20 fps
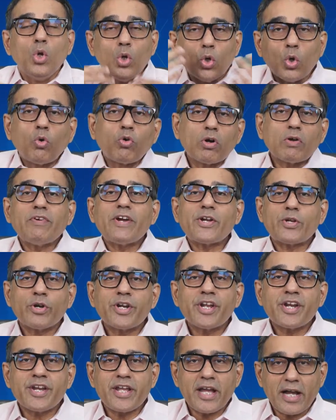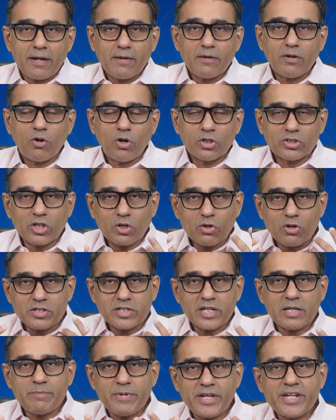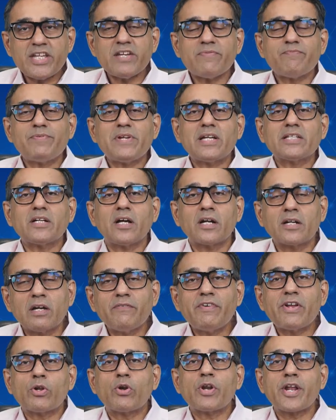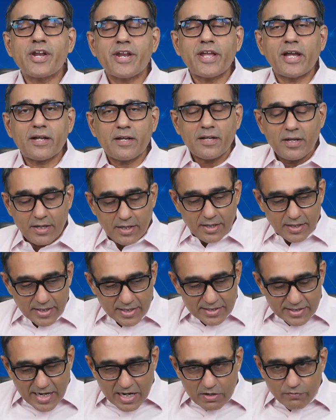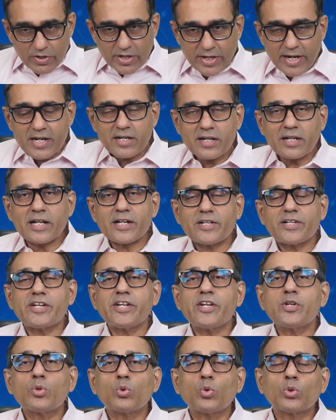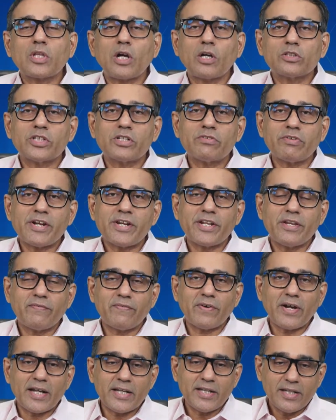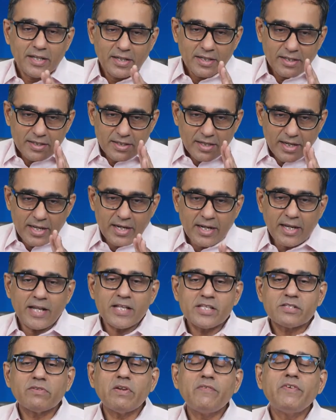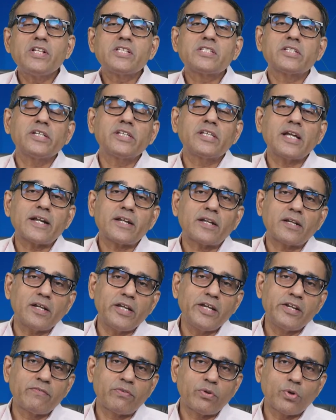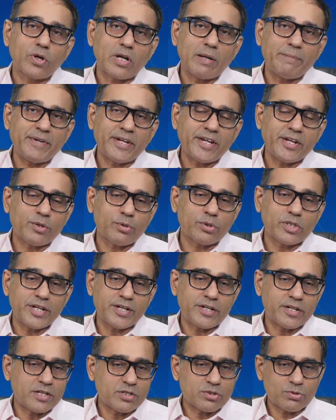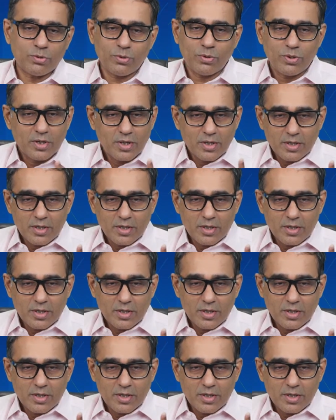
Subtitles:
overweight on India. On the contrary, many FPIs are underweight on India. And that will get corrected in 2025. And hence we will see that inflow coming into the Indian. So